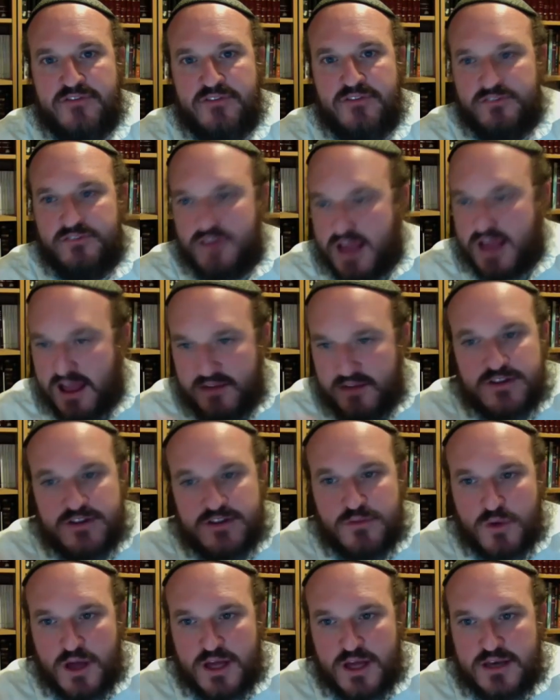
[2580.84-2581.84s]
for
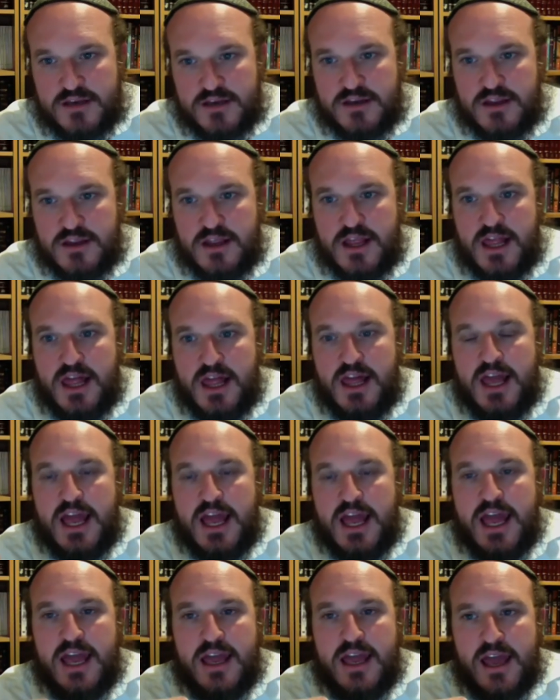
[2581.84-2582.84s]
everyone
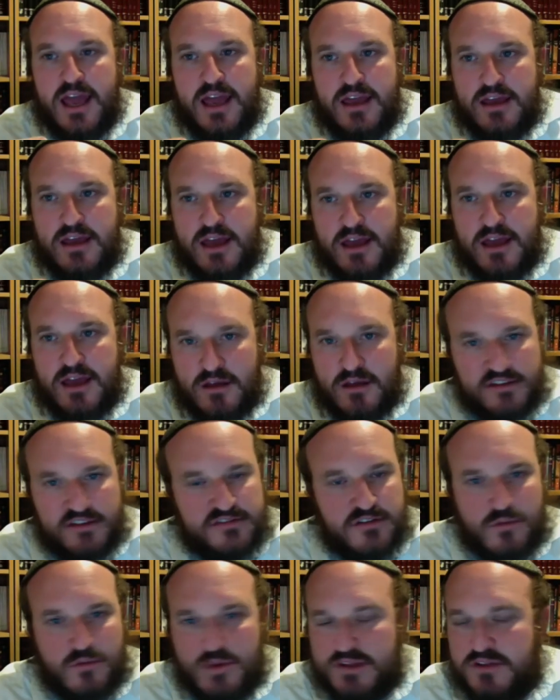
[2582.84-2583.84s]

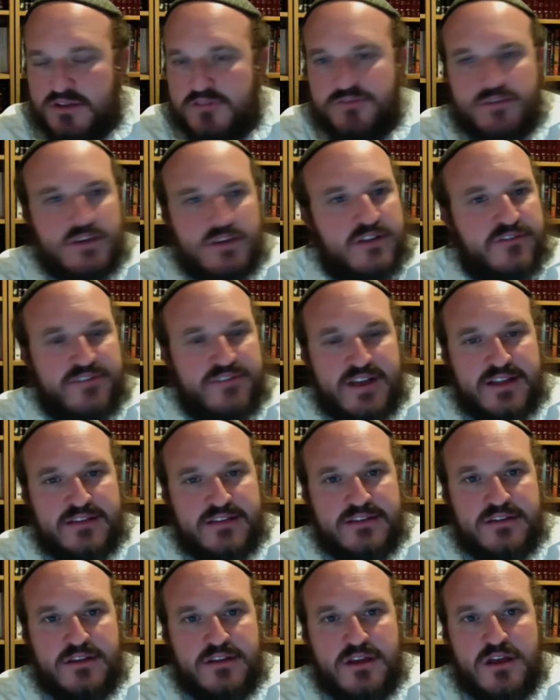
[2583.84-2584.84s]
also a wonderful
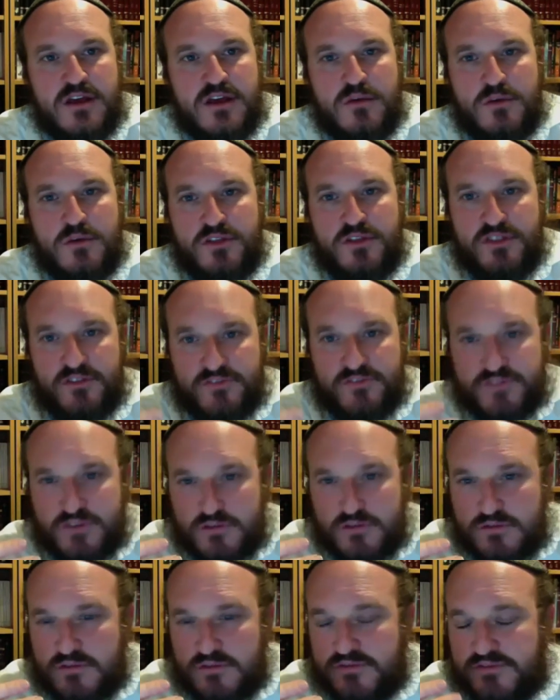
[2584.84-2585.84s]
event with a
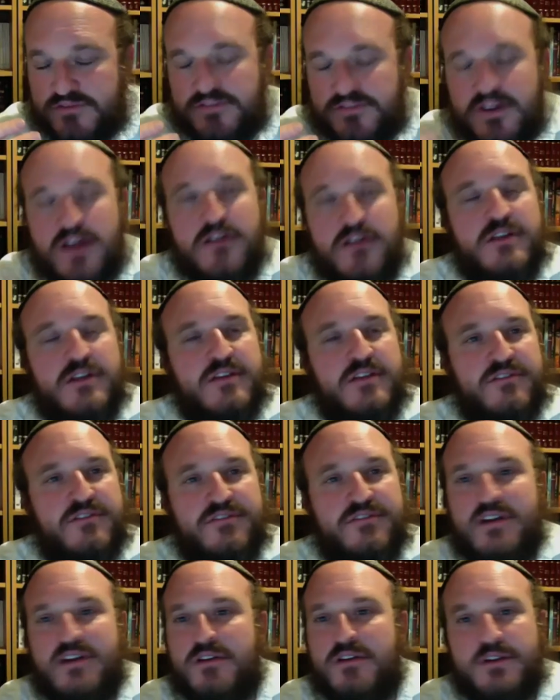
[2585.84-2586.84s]
few very,
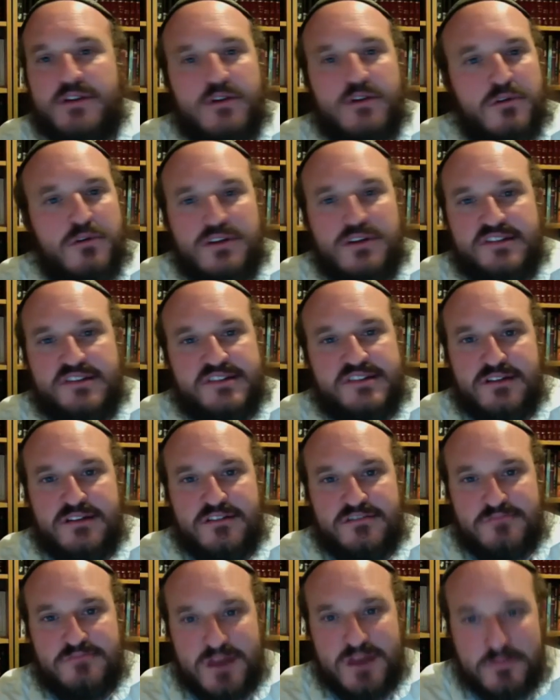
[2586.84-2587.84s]
very holy
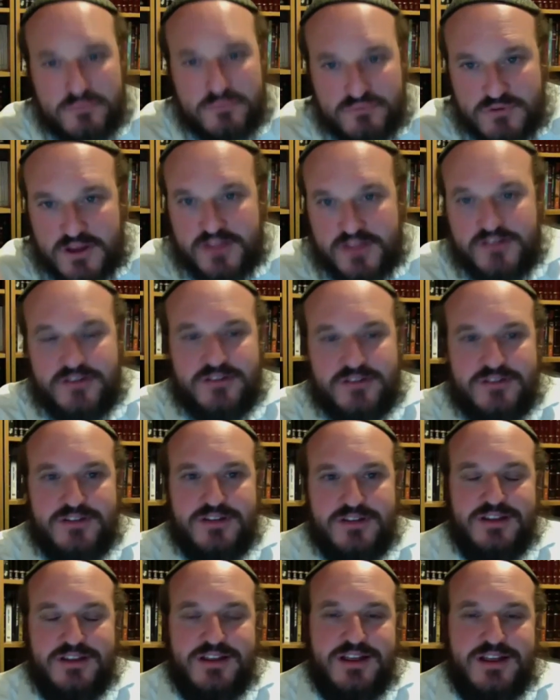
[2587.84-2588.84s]
singers. My brother,
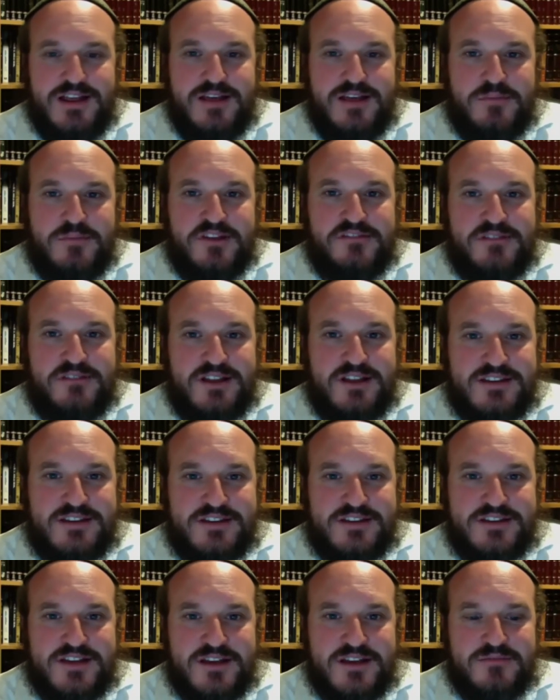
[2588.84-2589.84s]
Bezrat
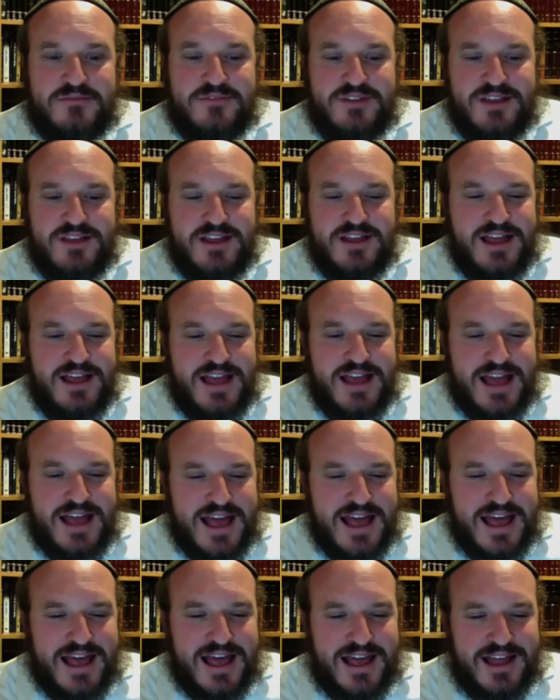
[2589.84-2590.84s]
Hashem,
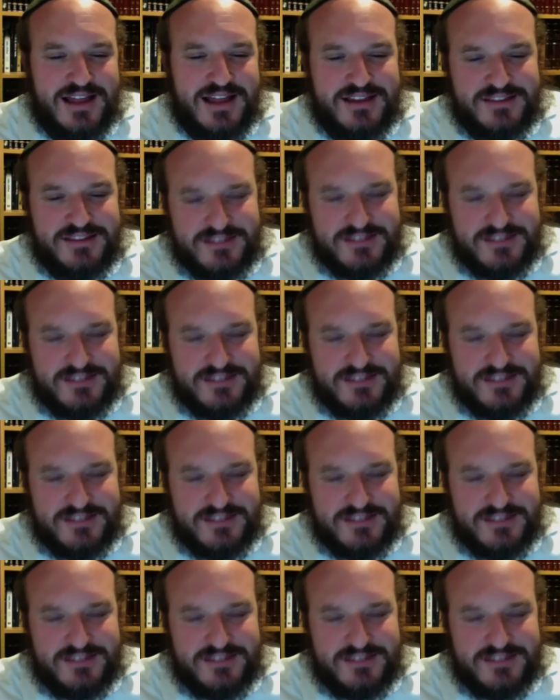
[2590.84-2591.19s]
and